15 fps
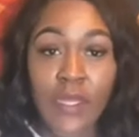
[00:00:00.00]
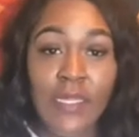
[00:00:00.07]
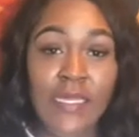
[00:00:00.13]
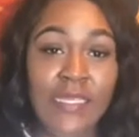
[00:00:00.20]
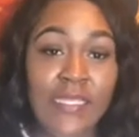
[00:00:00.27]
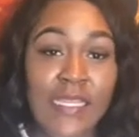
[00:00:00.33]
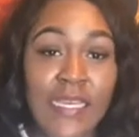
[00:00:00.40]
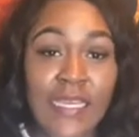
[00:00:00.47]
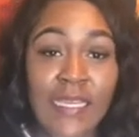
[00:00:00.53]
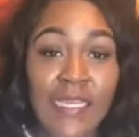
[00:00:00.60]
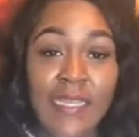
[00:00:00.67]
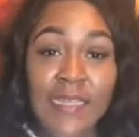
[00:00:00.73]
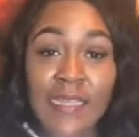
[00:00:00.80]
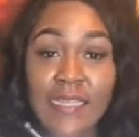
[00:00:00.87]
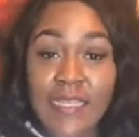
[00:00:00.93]
This the
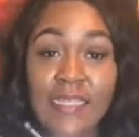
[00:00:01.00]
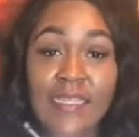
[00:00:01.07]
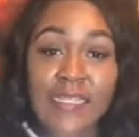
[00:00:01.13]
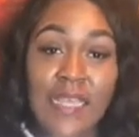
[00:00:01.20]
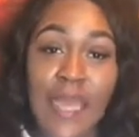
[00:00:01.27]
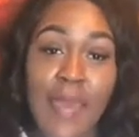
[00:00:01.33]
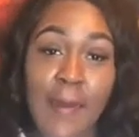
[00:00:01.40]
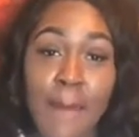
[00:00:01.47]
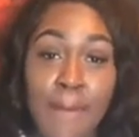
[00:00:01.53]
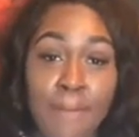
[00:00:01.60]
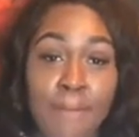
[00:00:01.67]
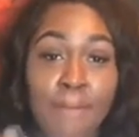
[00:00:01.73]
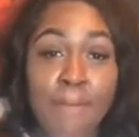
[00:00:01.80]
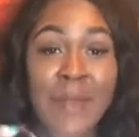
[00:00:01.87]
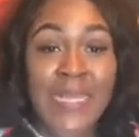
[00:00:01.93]
end of this
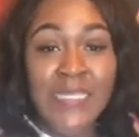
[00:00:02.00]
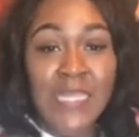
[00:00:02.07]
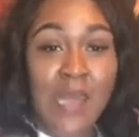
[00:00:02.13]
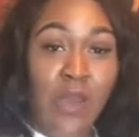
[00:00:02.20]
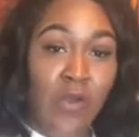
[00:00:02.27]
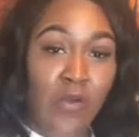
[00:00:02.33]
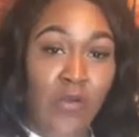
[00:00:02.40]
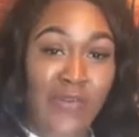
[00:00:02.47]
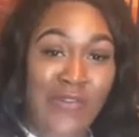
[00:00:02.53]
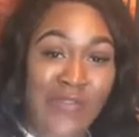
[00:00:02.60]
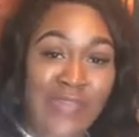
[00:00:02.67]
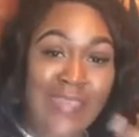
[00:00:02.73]
episode.